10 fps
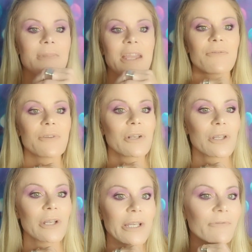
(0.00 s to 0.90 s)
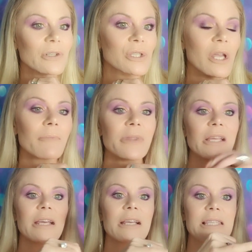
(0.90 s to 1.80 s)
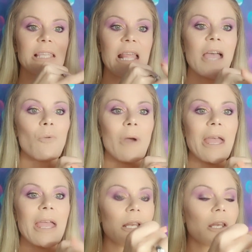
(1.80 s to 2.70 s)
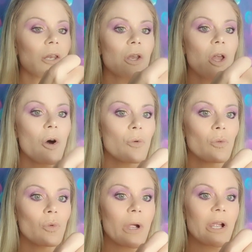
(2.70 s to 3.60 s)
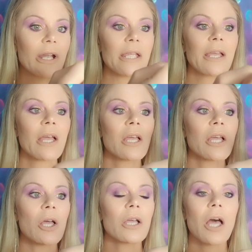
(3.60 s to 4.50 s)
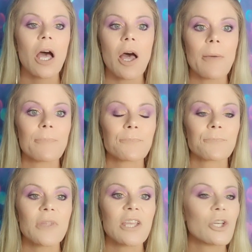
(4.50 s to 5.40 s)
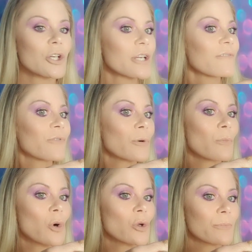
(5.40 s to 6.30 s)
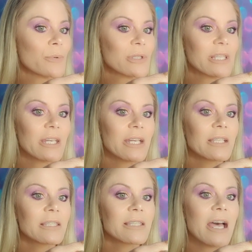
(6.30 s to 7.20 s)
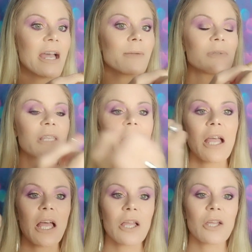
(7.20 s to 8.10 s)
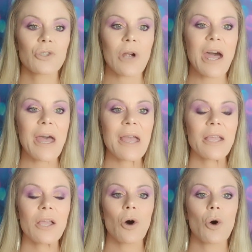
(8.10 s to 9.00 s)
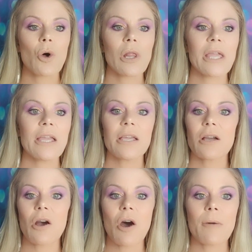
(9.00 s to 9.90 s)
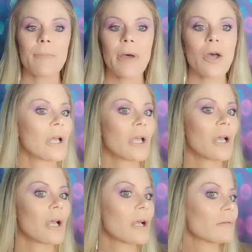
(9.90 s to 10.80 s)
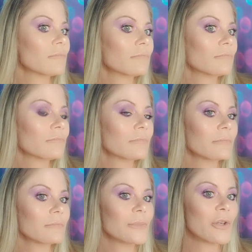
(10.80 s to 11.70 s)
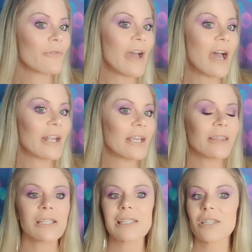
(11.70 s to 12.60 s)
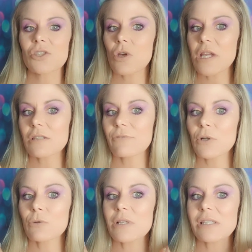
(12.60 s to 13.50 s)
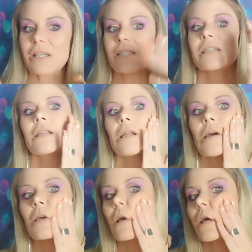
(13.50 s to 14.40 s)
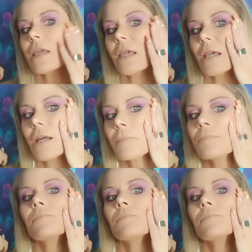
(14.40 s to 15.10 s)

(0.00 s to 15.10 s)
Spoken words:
if you're looking for something that's lightweight, long wearing, good for multiple skin types, dry, oily, combo, you got it. This is transfer resistant. Again,